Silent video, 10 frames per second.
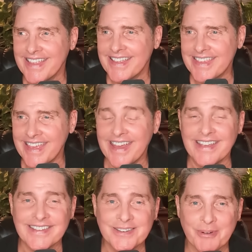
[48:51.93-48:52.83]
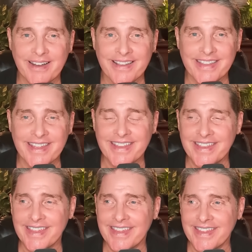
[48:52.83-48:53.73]
yes. Well, the,
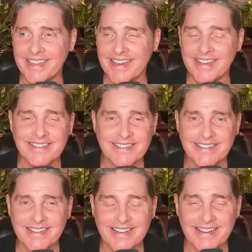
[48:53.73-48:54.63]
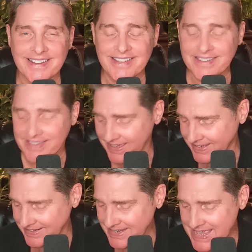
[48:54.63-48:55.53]
the, yes, uh, I like
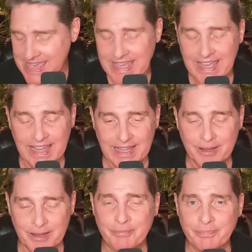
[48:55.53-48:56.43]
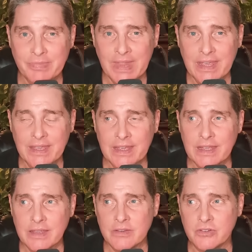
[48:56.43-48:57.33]
that. Um,
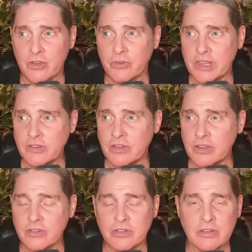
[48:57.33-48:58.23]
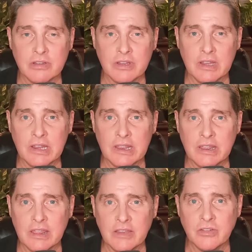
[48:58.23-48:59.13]
so this is
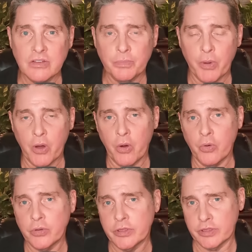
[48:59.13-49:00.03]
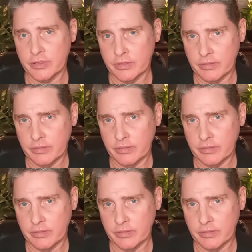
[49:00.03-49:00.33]
this is both